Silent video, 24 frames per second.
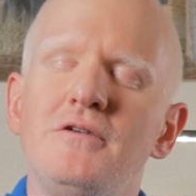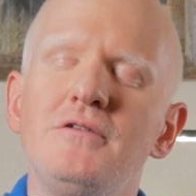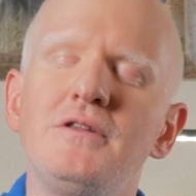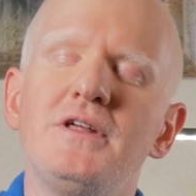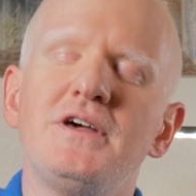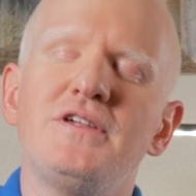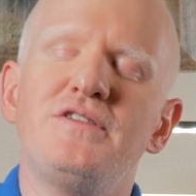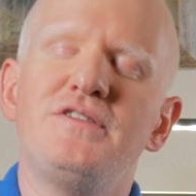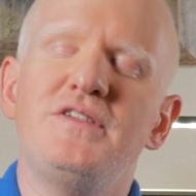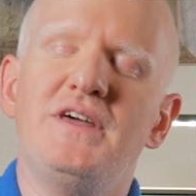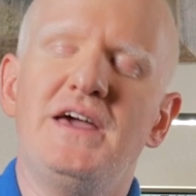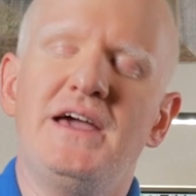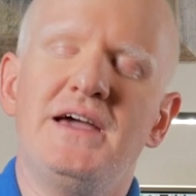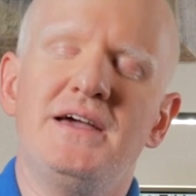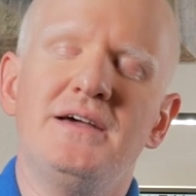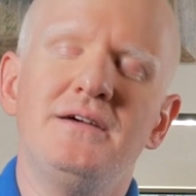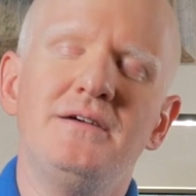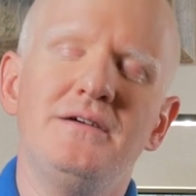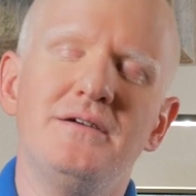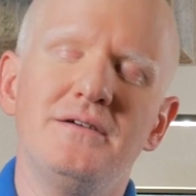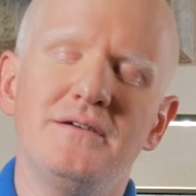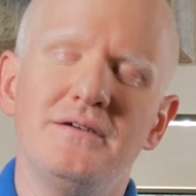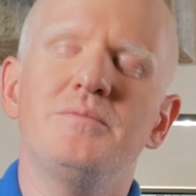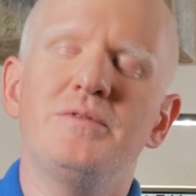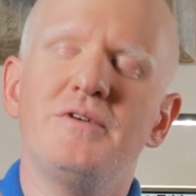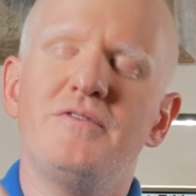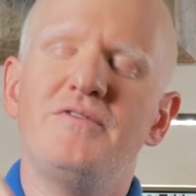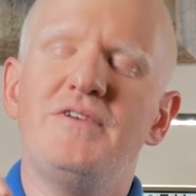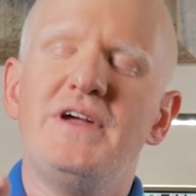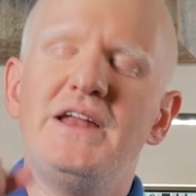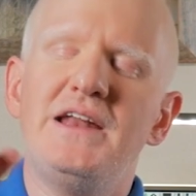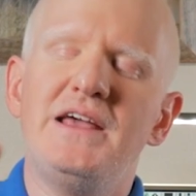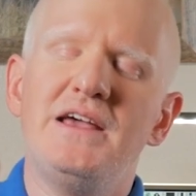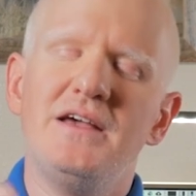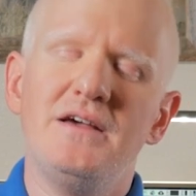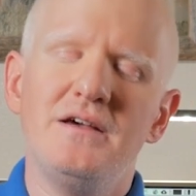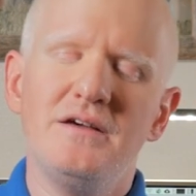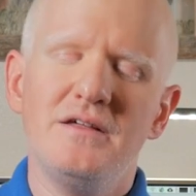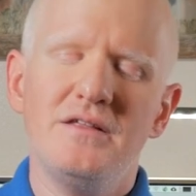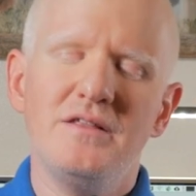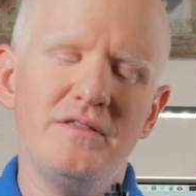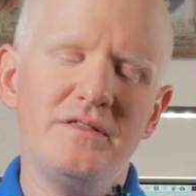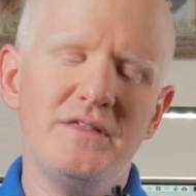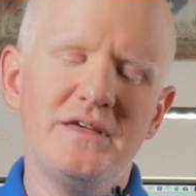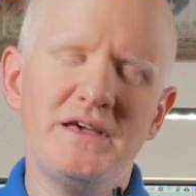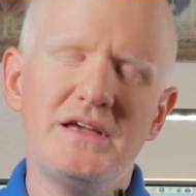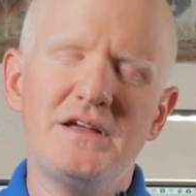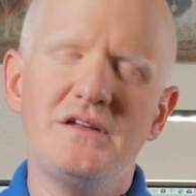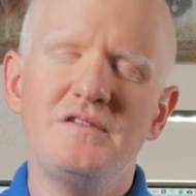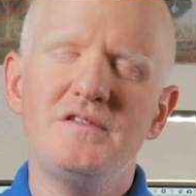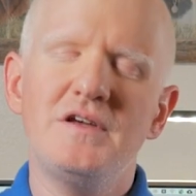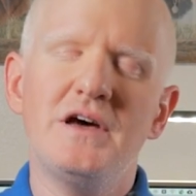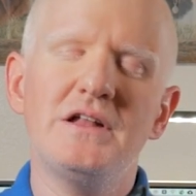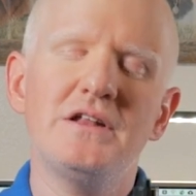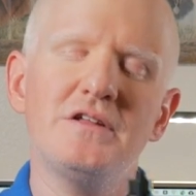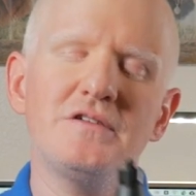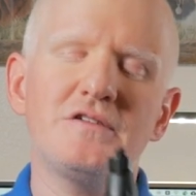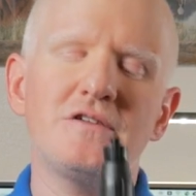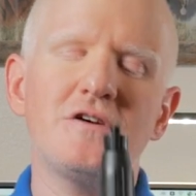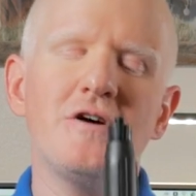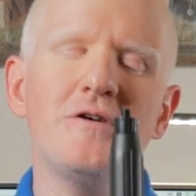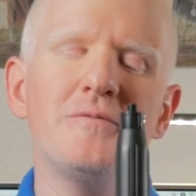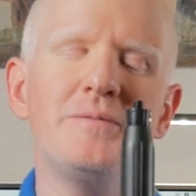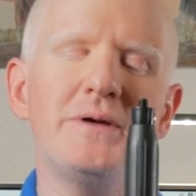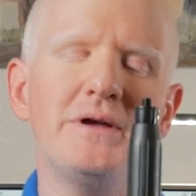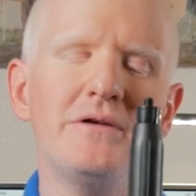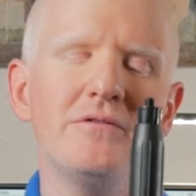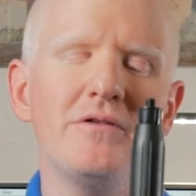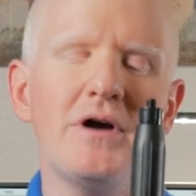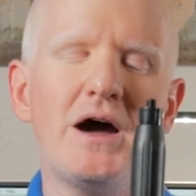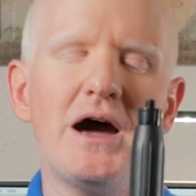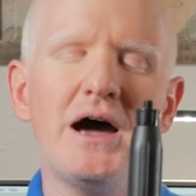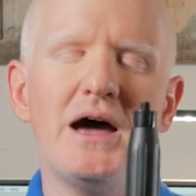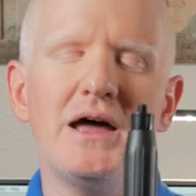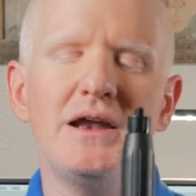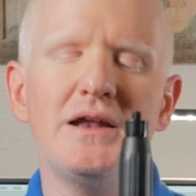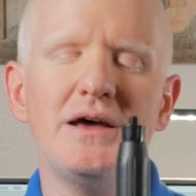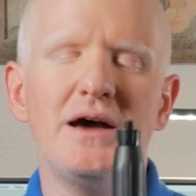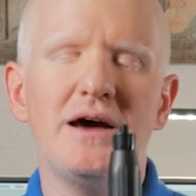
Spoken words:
only thing preventing the telescoping rod,